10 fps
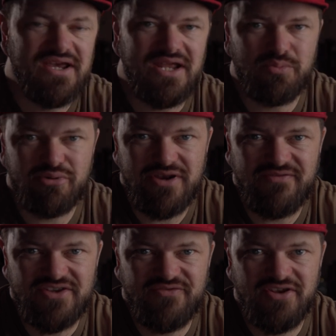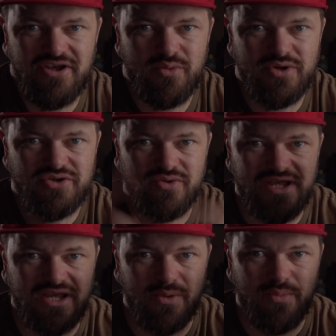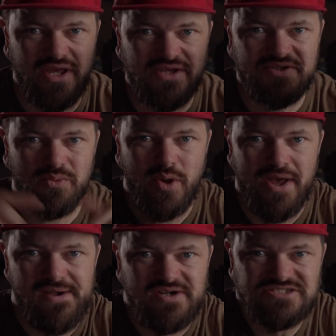In a previous video, which I'll link up here somewhere,